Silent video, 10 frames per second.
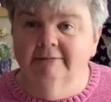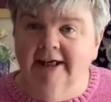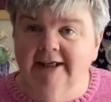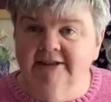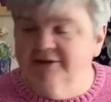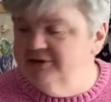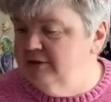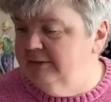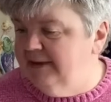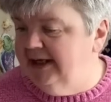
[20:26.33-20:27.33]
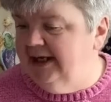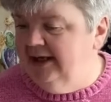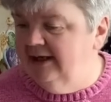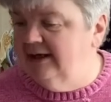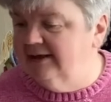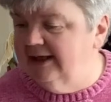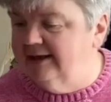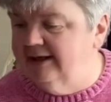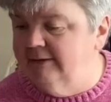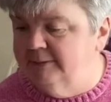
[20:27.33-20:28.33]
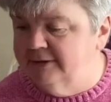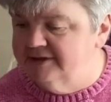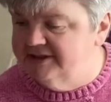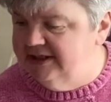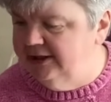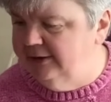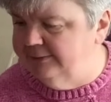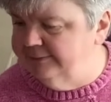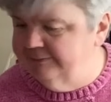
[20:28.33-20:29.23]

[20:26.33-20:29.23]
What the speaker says: get in touch with me, and I'll get that in the post to you.